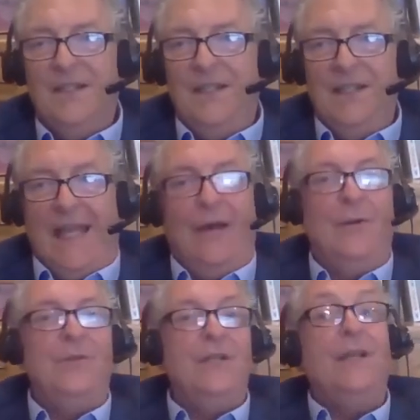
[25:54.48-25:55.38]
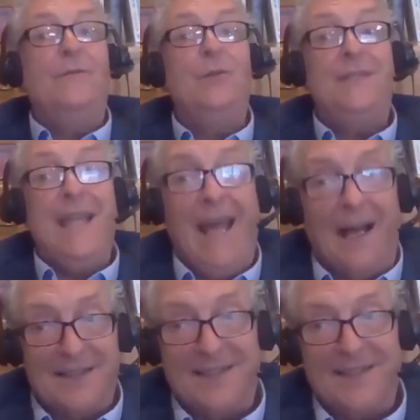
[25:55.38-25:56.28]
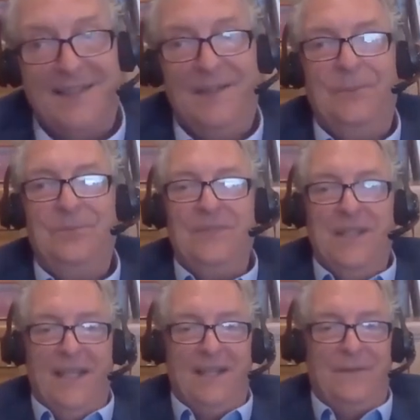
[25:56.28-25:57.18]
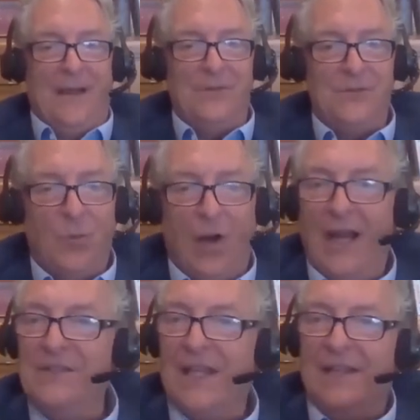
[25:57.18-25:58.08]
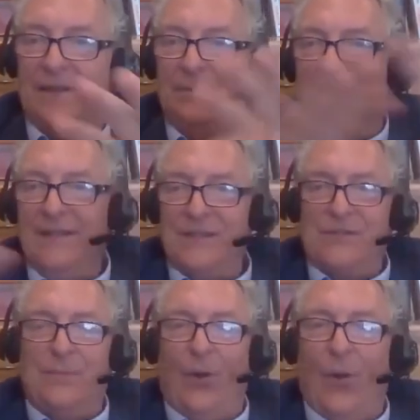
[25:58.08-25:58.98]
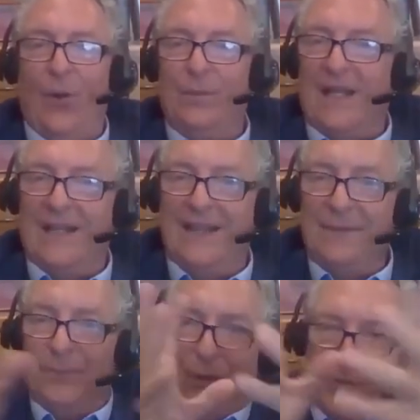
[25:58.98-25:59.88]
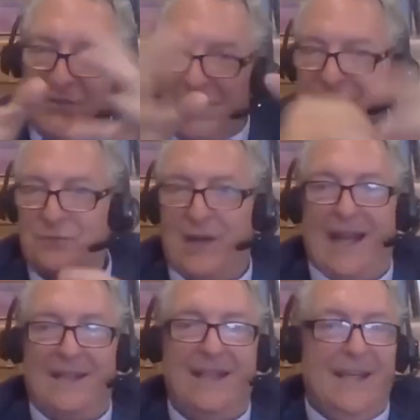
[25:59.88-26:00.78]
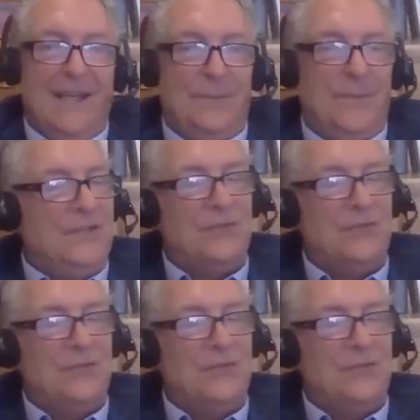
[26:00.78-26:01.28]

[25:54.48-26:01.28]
Now I'm going to give you a test. And if I was wise, I'd have made this a poll, but I think polls distract, but it's